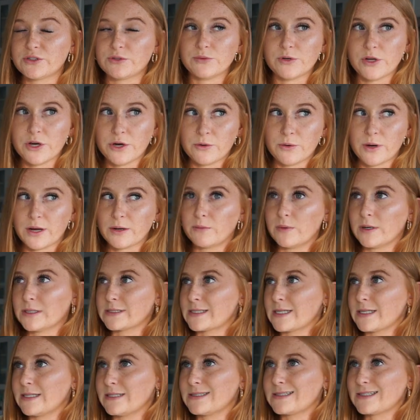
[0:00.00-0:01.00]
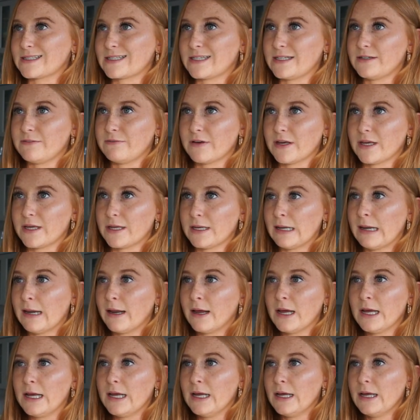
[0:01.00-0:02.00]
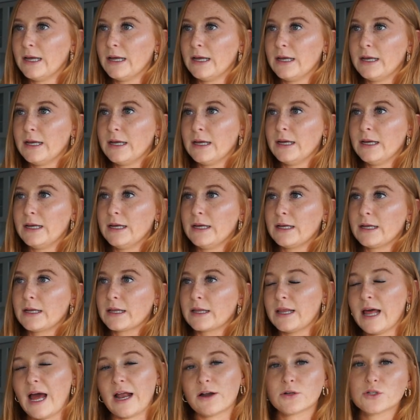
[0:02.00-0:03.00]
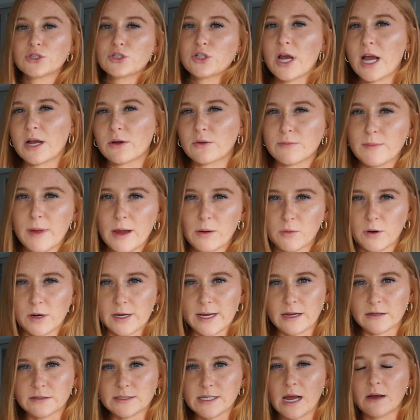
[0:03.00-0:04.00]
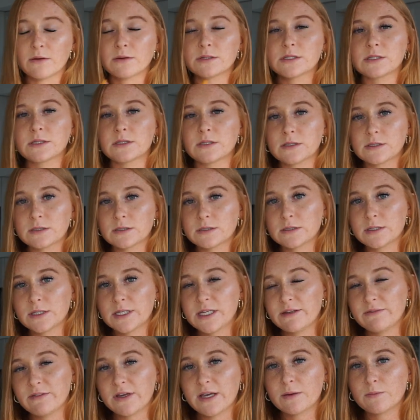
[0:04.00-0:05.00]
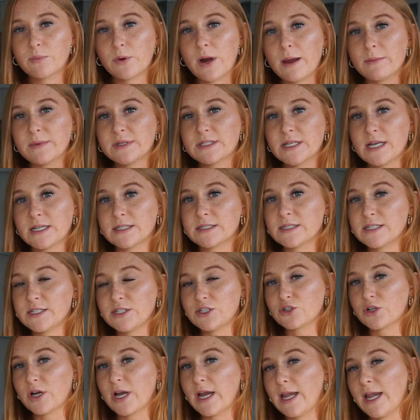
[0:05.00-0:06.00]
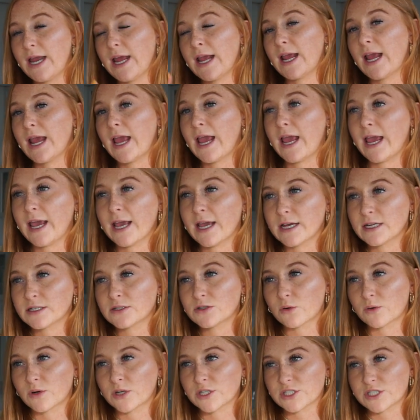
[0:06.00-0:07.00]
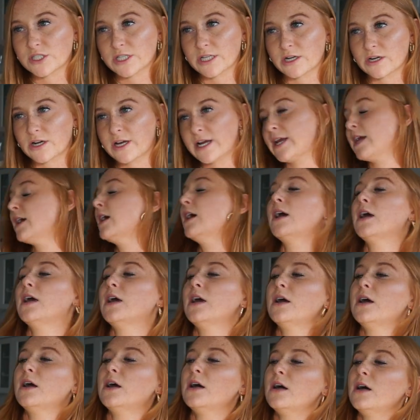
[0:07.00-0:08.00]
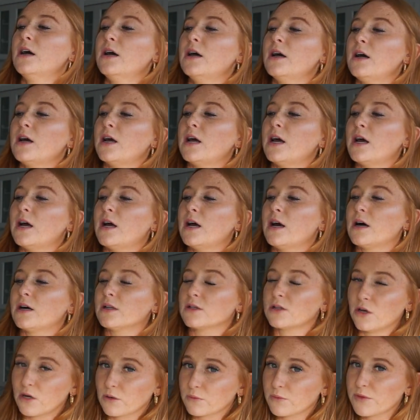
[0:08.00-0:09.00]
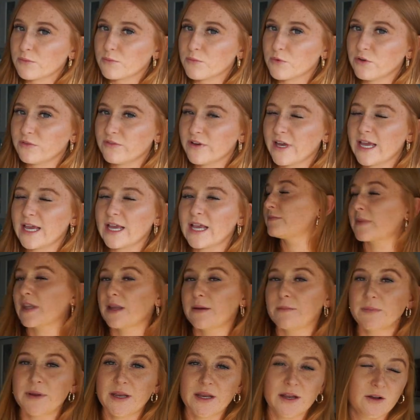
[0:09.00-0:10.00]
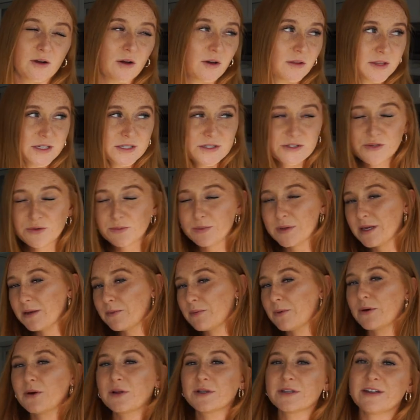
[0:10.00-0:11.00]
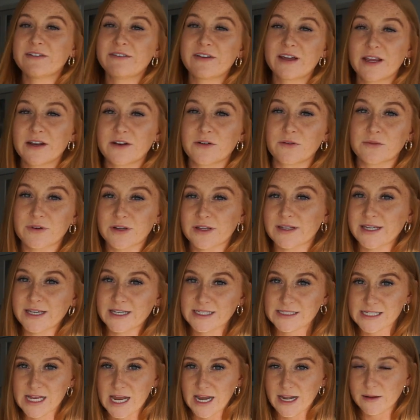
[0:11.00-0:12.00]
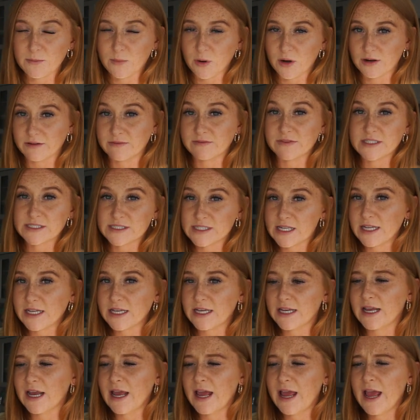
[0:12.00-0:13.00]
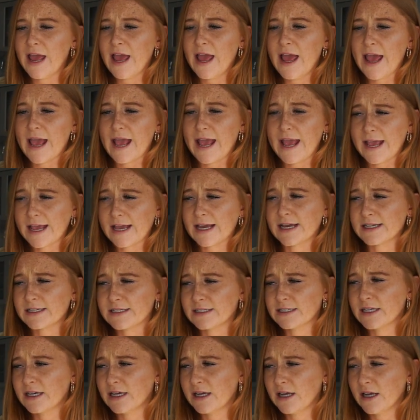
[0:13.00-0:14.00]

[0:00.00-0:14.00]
you know I wasn't even that on track with my workouts. I was leaving Prime Intensity Training and Orangetheory, along with moving, meeting all these new people, living in a really exciting part of the city, and